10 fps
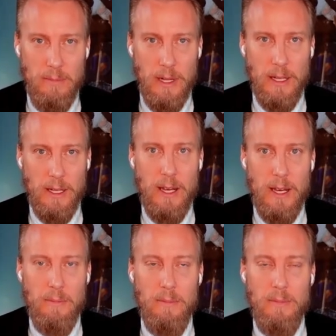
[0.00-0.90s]
Like
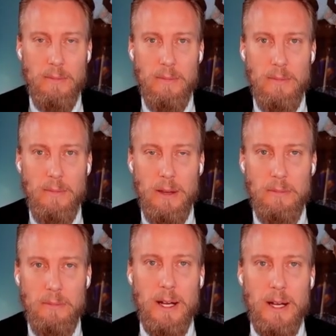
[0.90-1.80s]
I'm
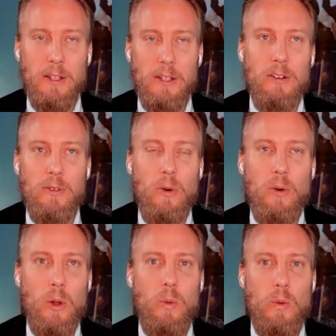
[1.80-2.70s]
kind of
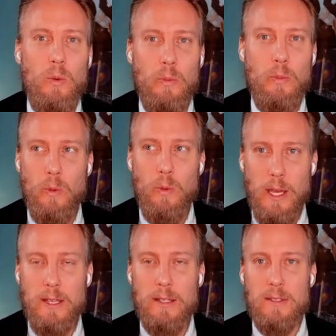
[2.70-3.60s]

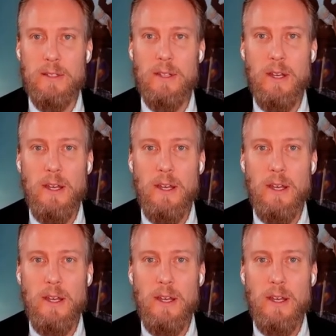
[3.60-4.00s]
always